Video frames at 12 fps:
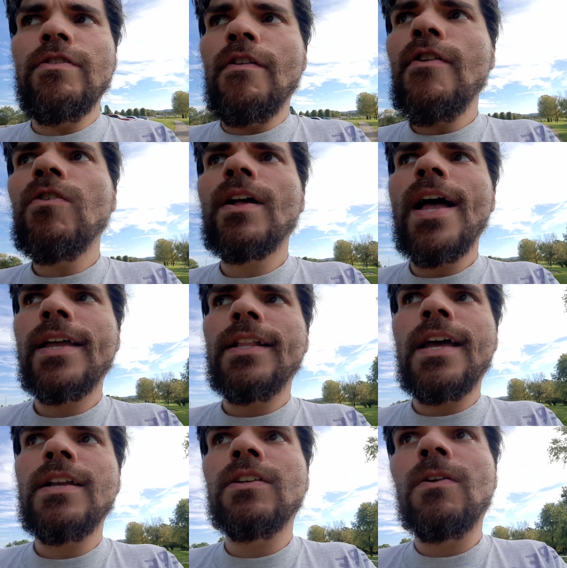you don't like
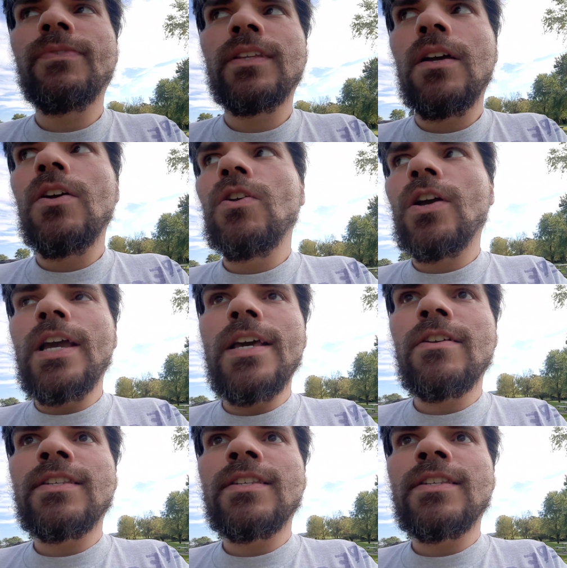it, then you can either